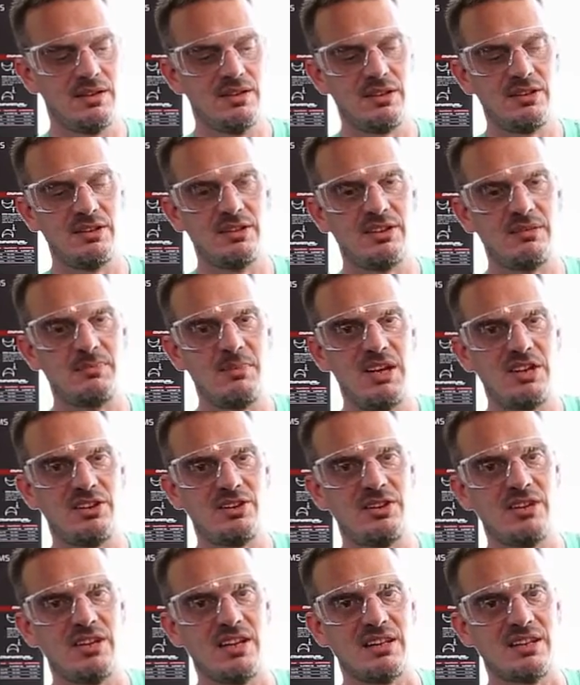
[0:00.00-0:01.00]
just make
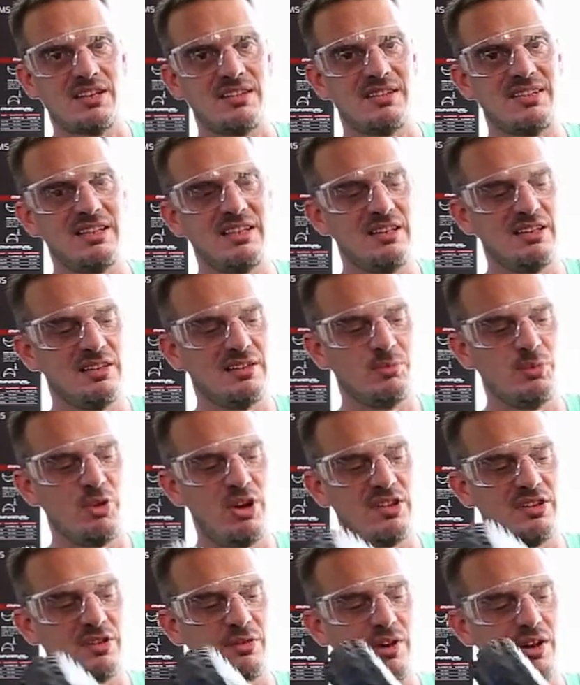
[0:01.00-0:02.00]
sure that the sealant
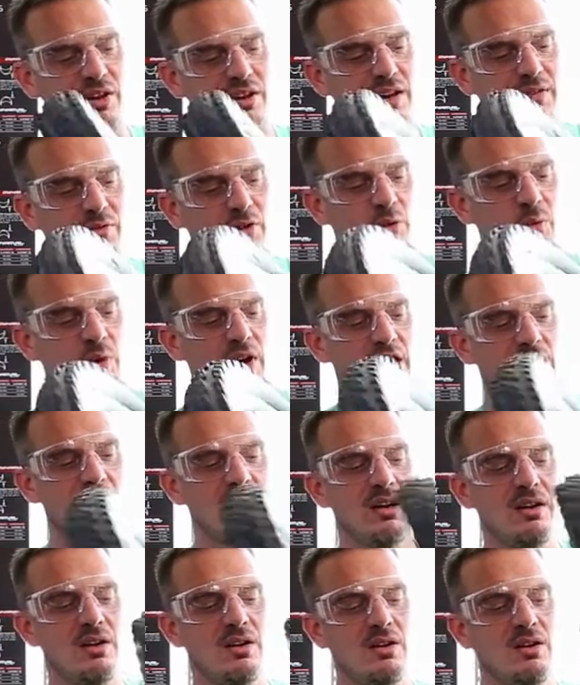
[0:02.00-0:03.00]
spreads around everywhere,
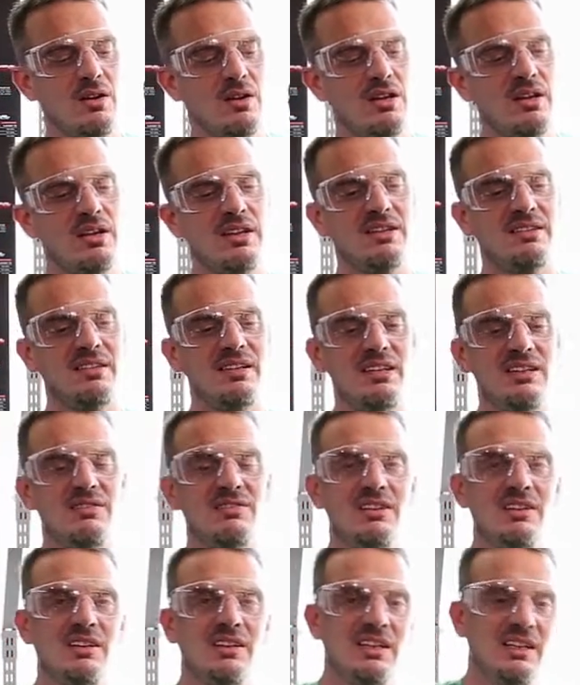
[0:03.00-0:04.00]
it's
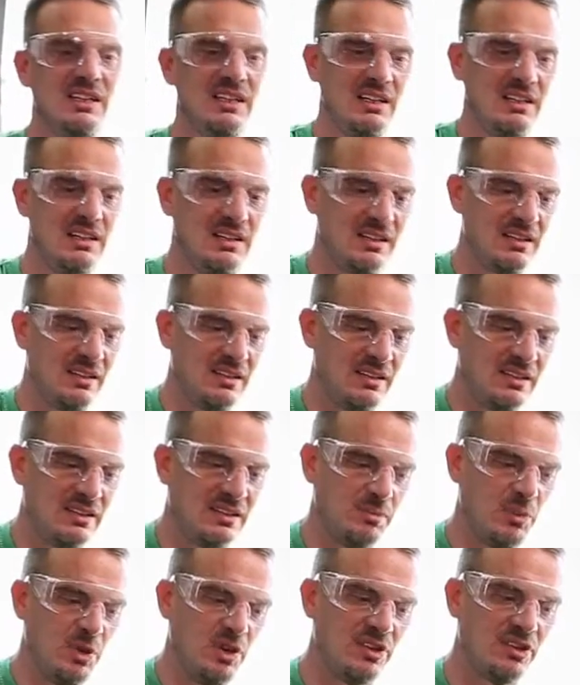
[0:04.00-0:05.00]
evenly
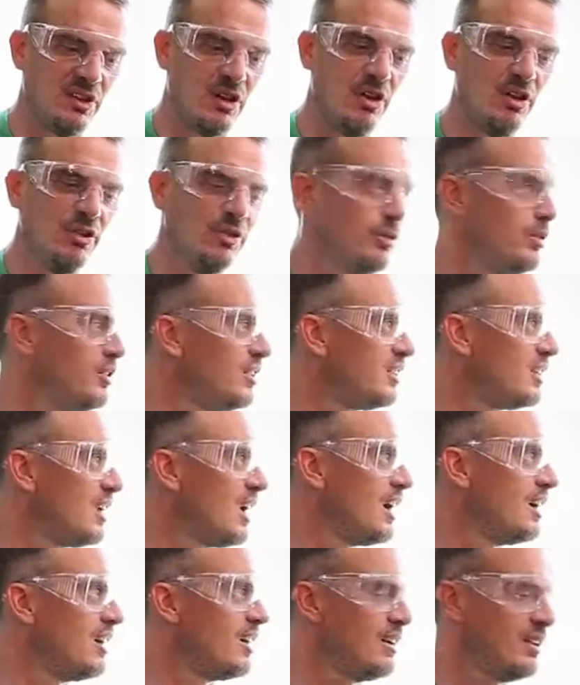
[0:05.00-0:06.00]
dispersed all through the
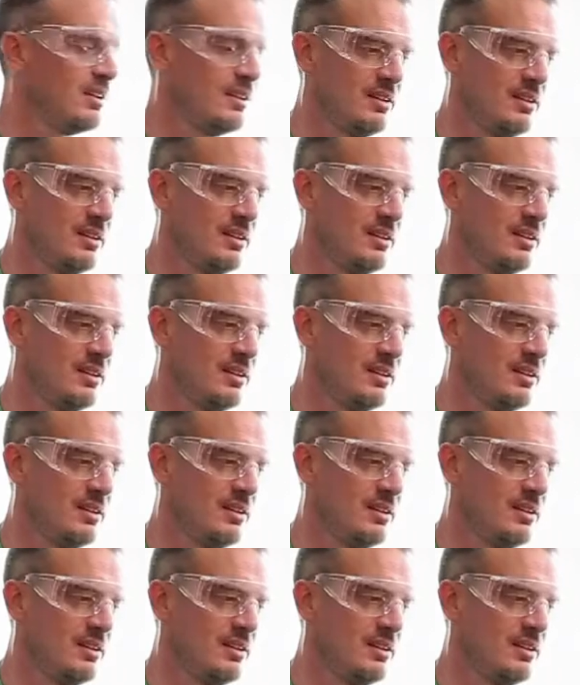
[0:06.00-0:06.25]
tire,